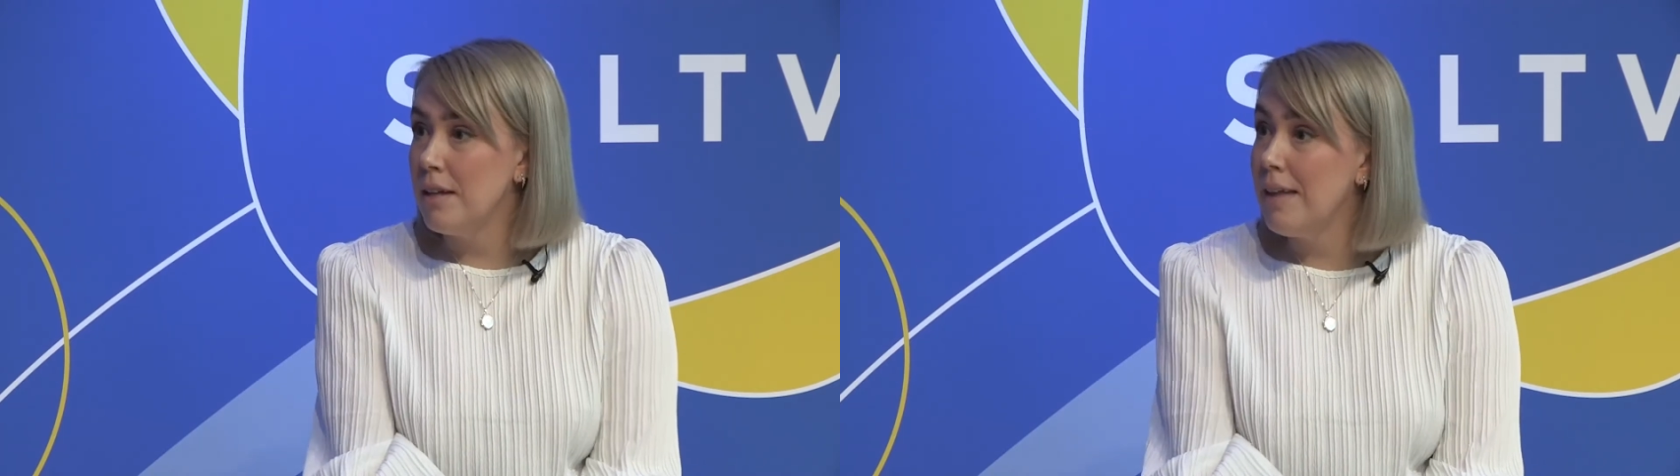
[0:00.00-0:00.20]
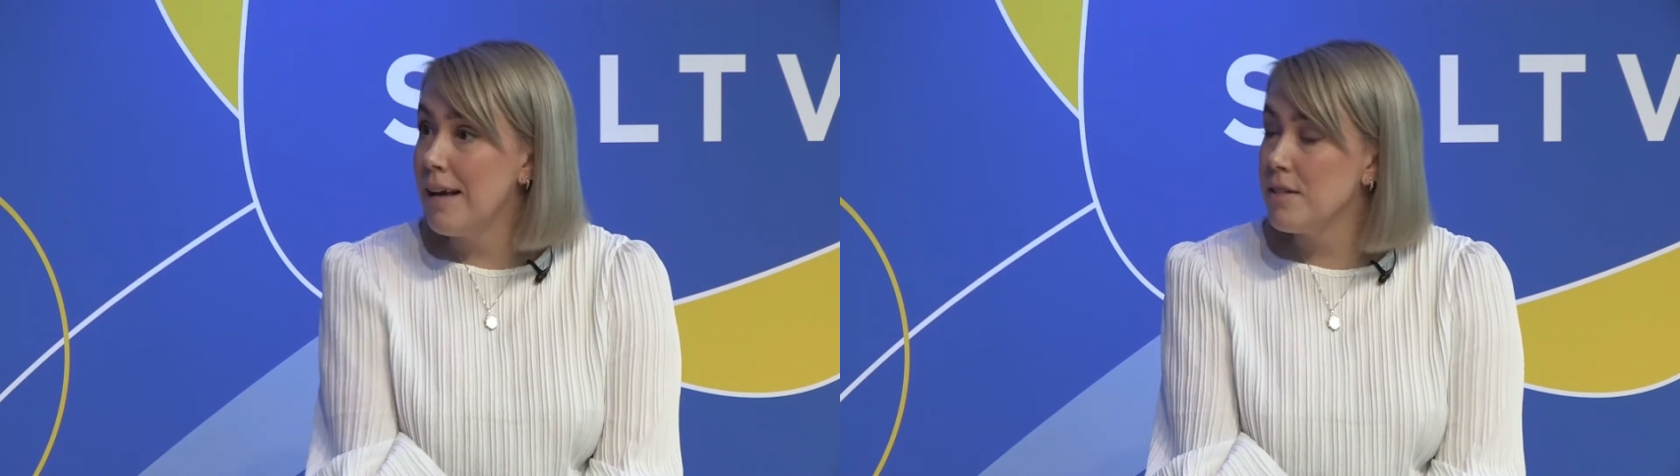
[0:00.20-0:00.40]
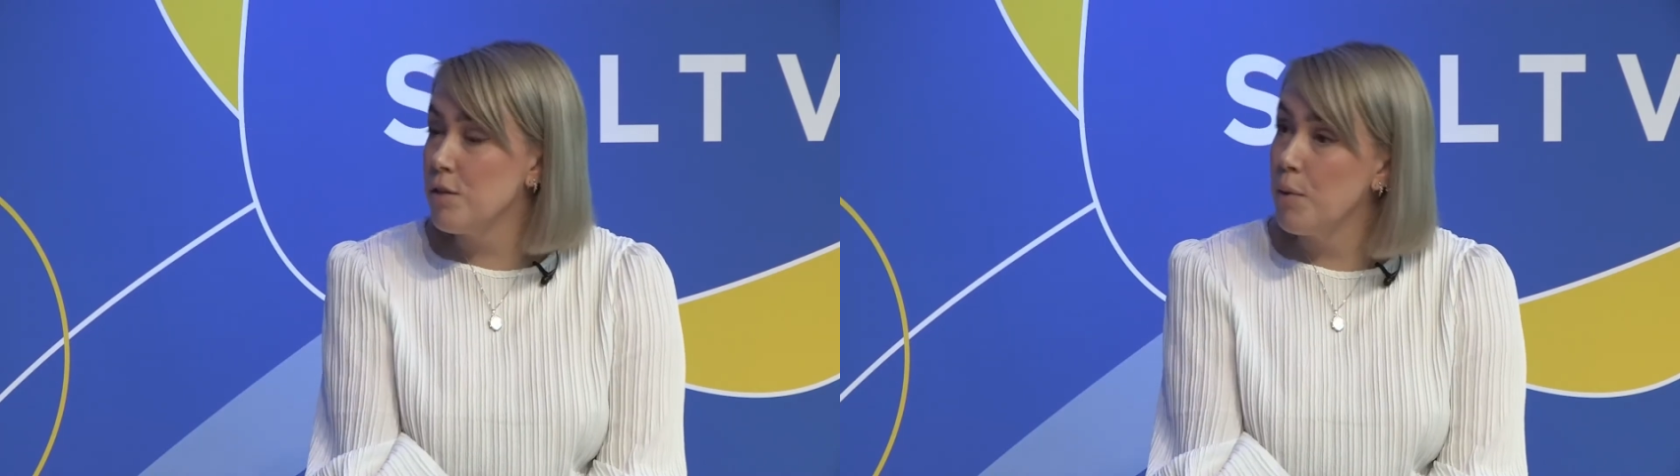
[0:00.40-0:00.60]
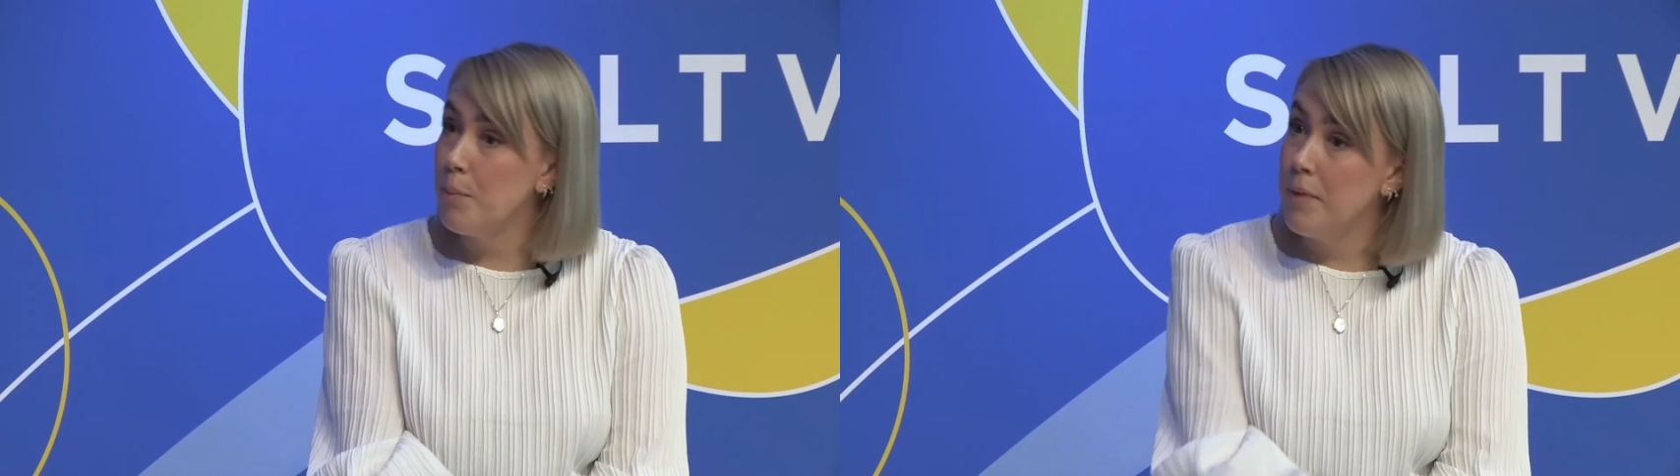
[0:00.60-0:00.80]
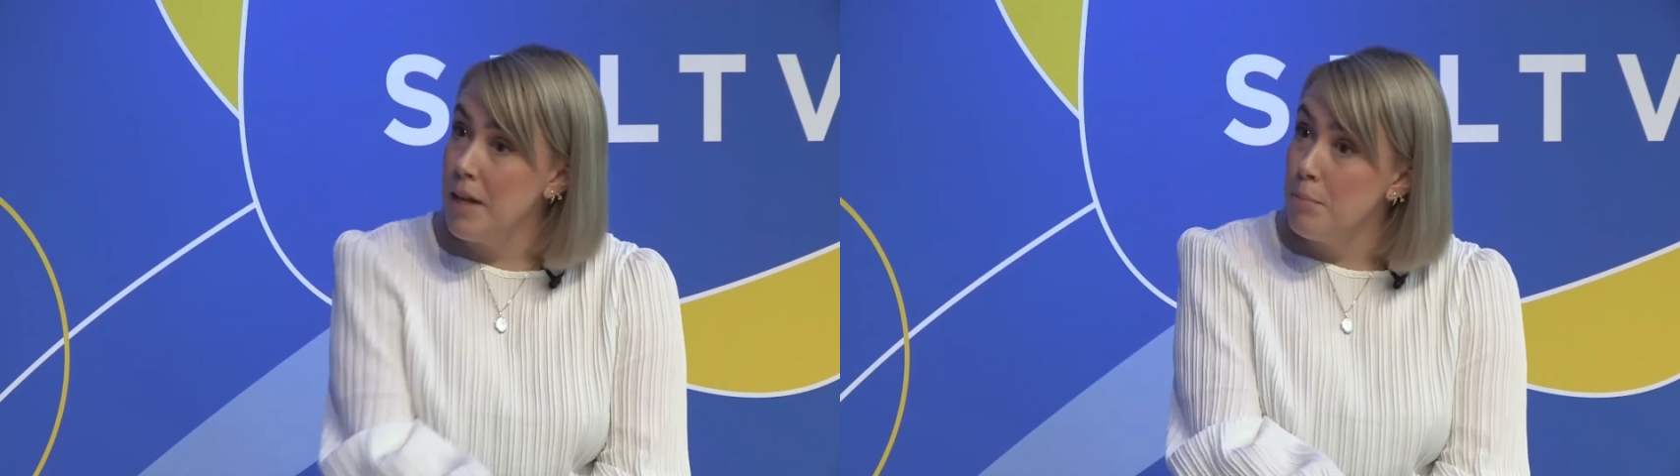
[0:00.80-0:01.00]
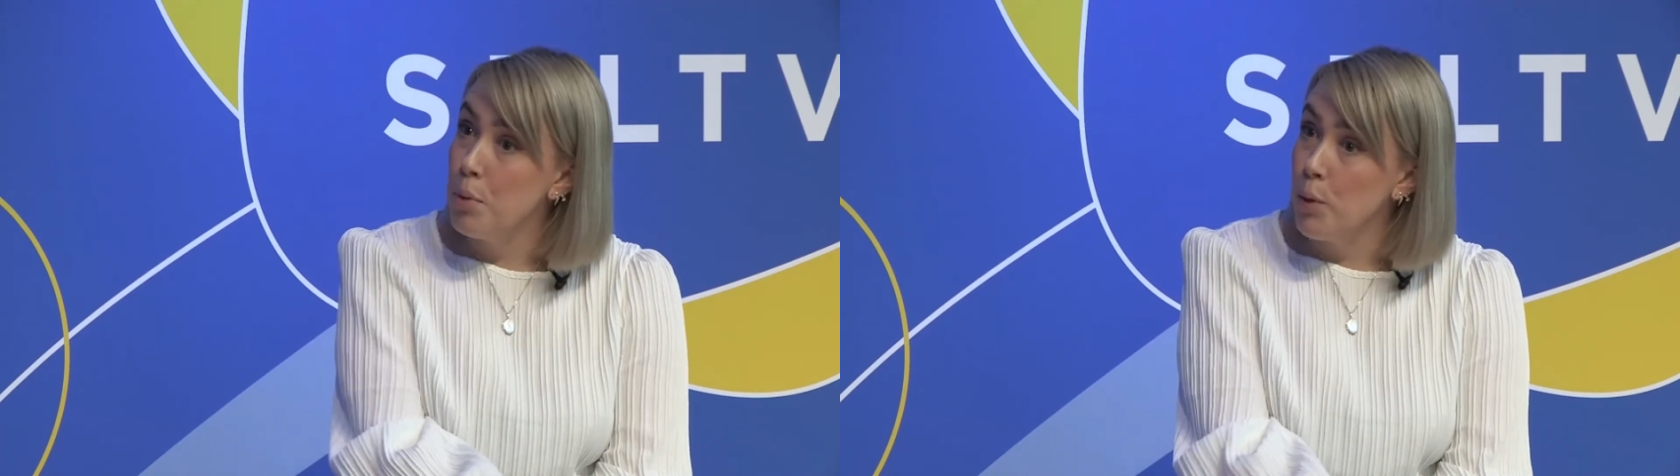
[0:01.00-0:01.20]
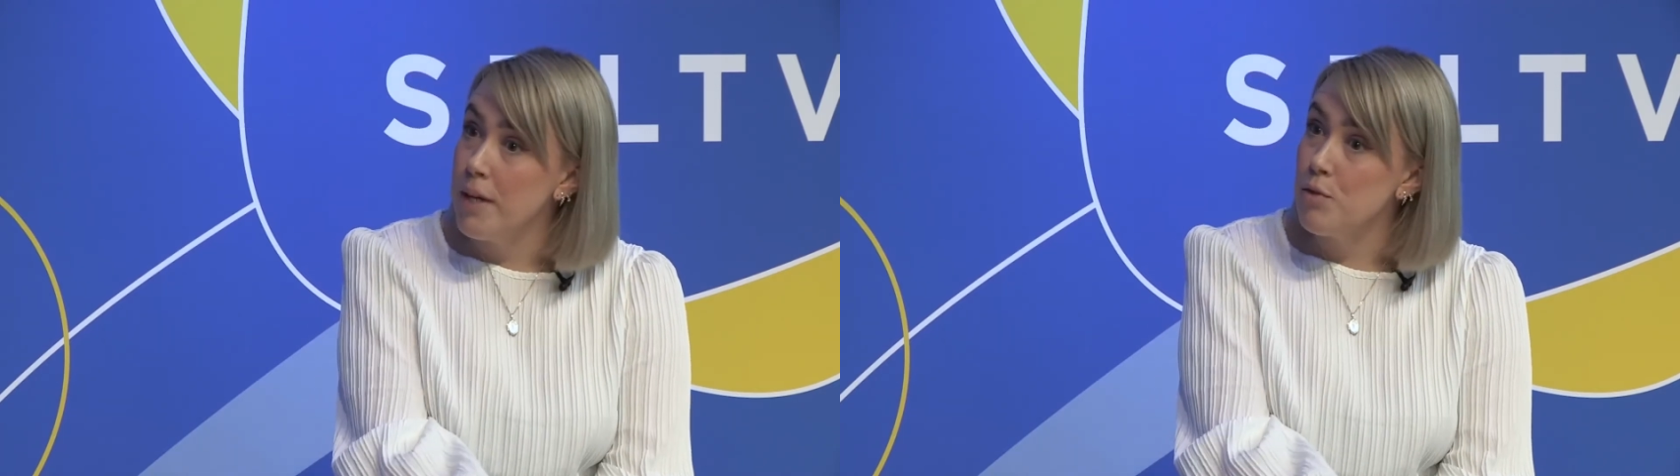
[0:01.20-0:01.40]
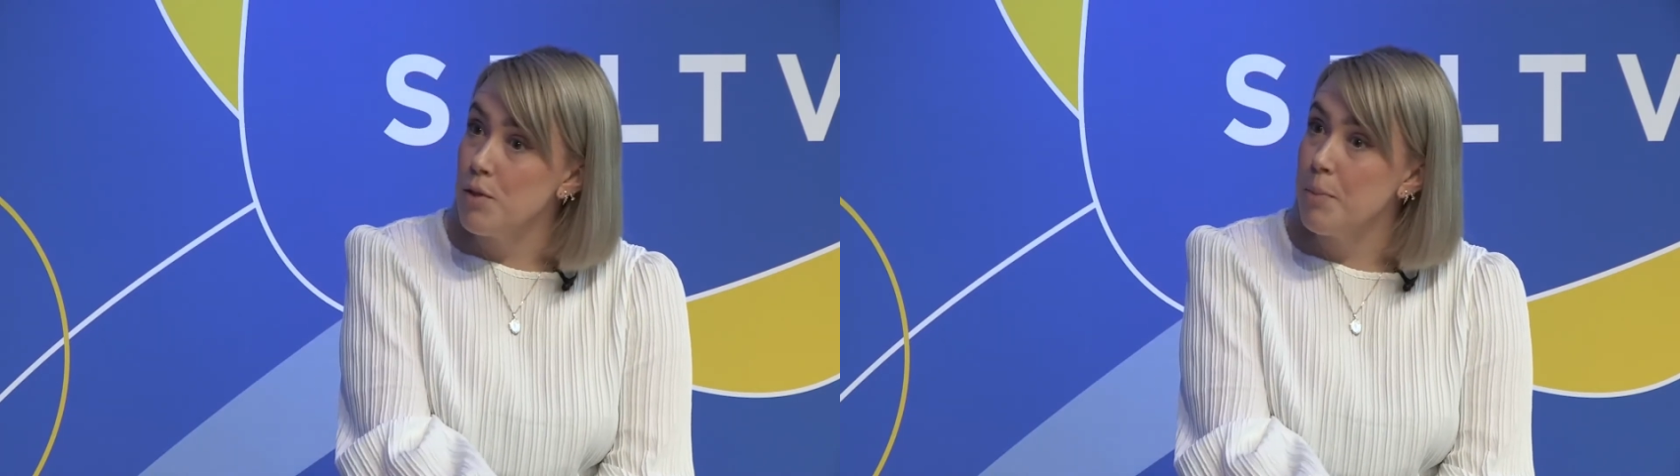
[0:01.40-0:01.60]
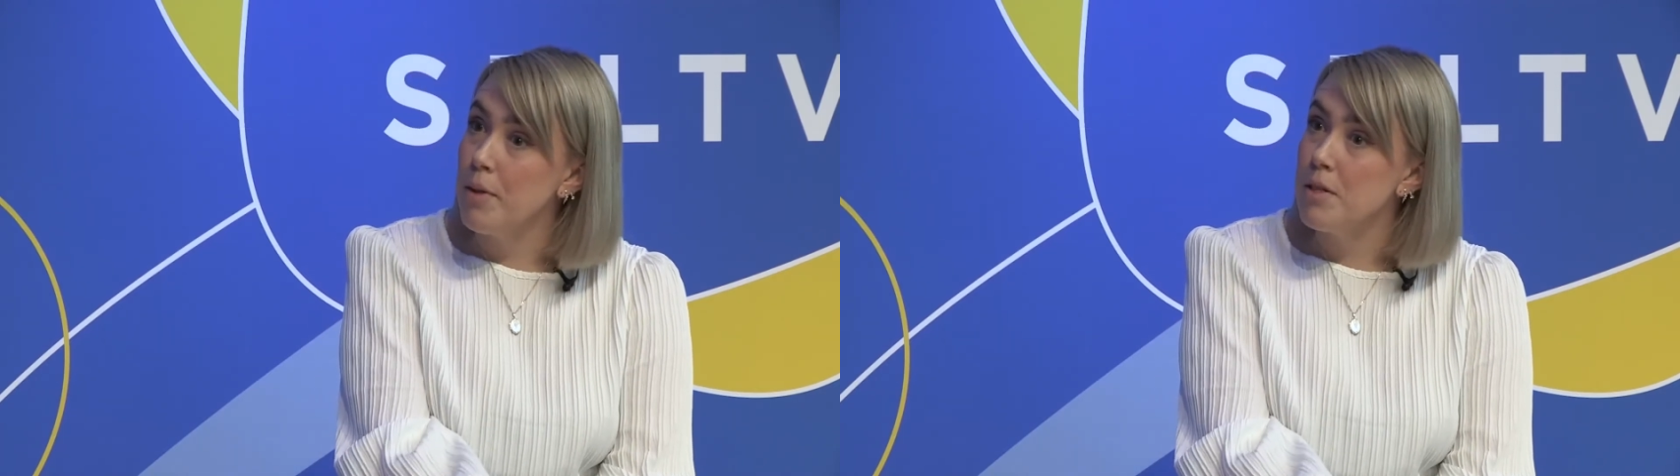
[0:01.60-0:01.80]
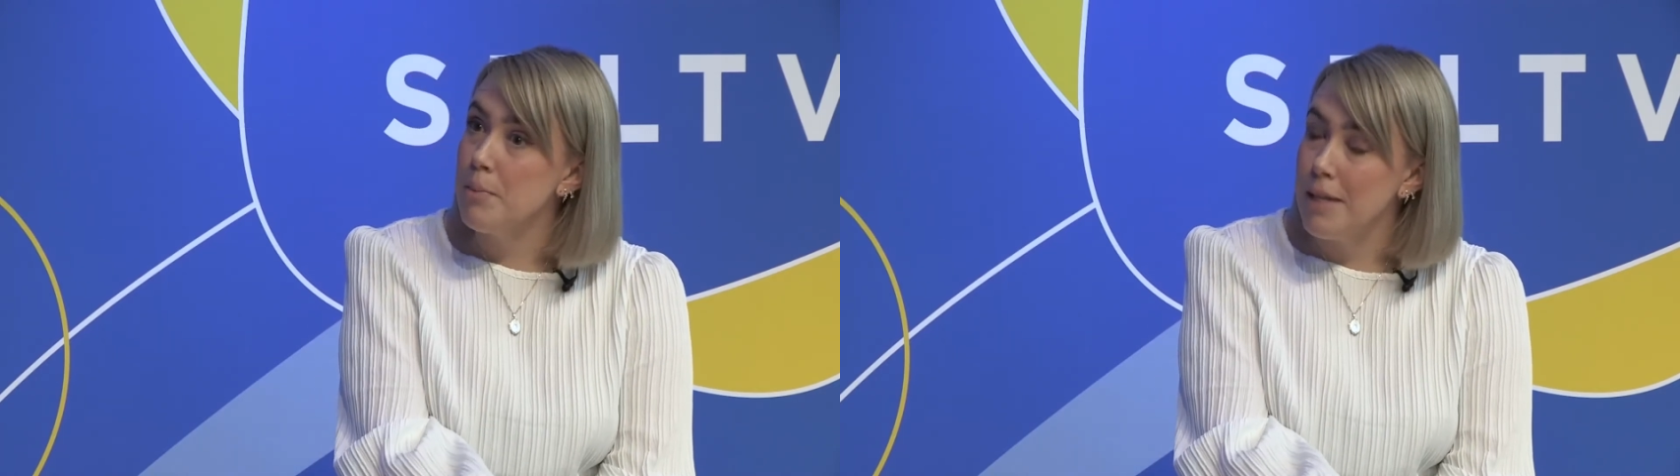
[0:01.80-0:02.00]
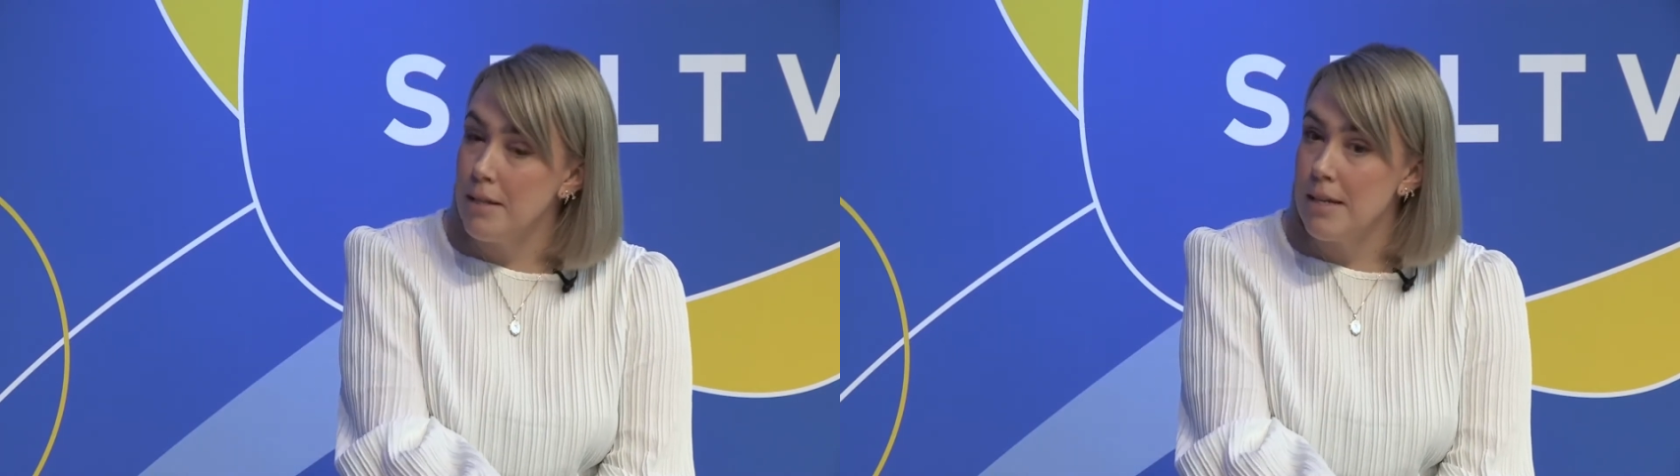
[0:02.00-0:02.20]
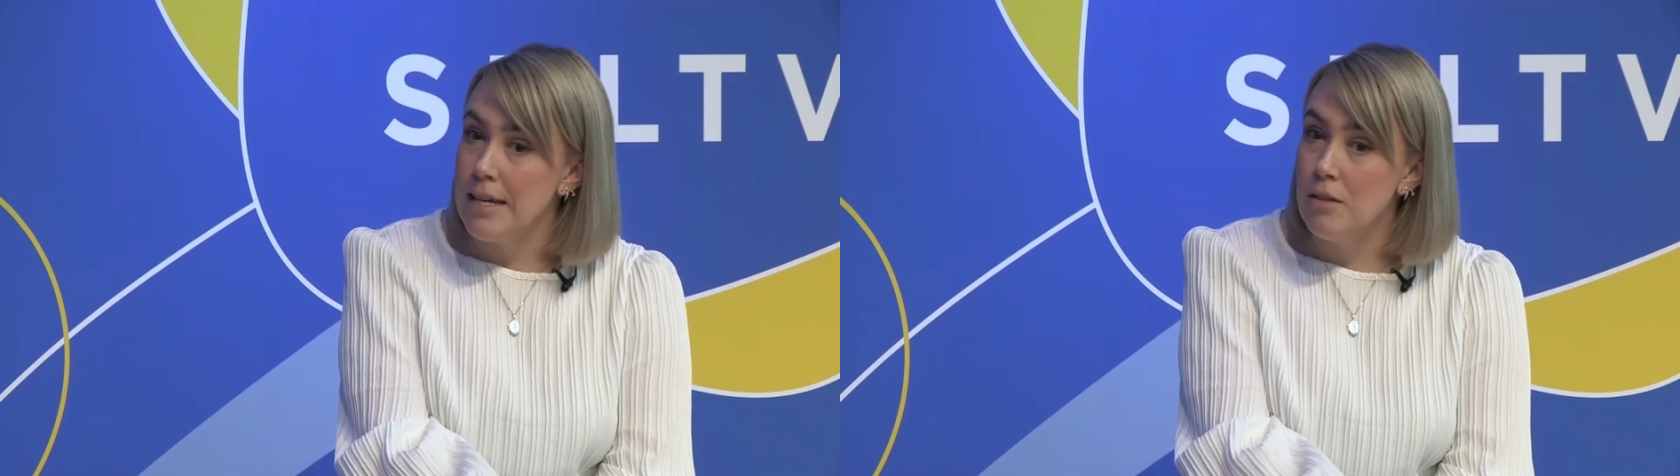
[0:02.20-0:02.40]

and that's the employer's responsibility